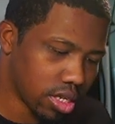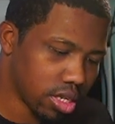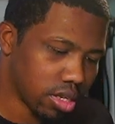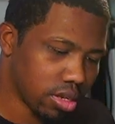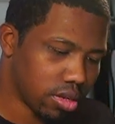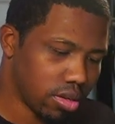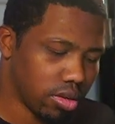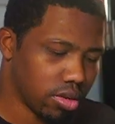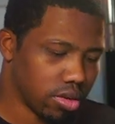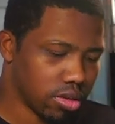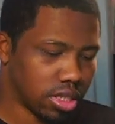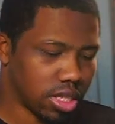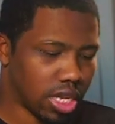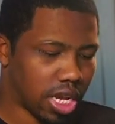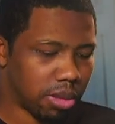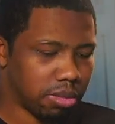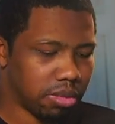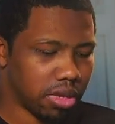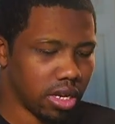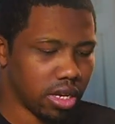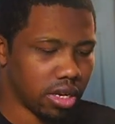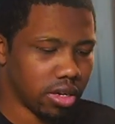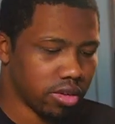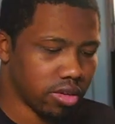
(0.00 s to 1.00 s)
I'm gonna stop
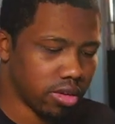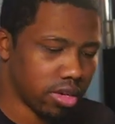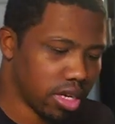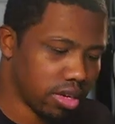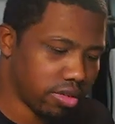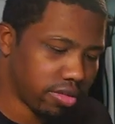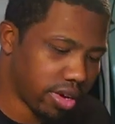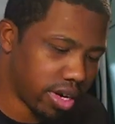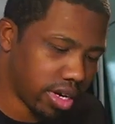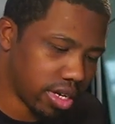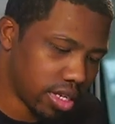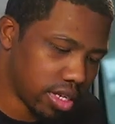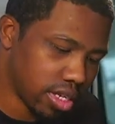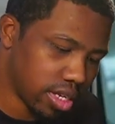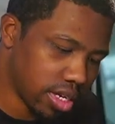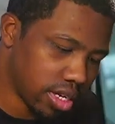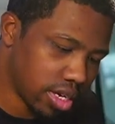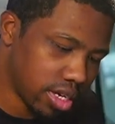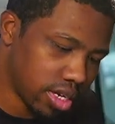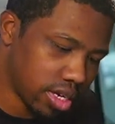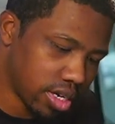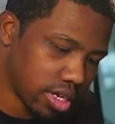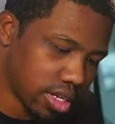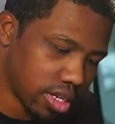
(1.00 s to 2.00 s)
that early right
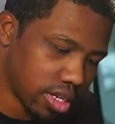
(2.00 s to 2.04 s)
there.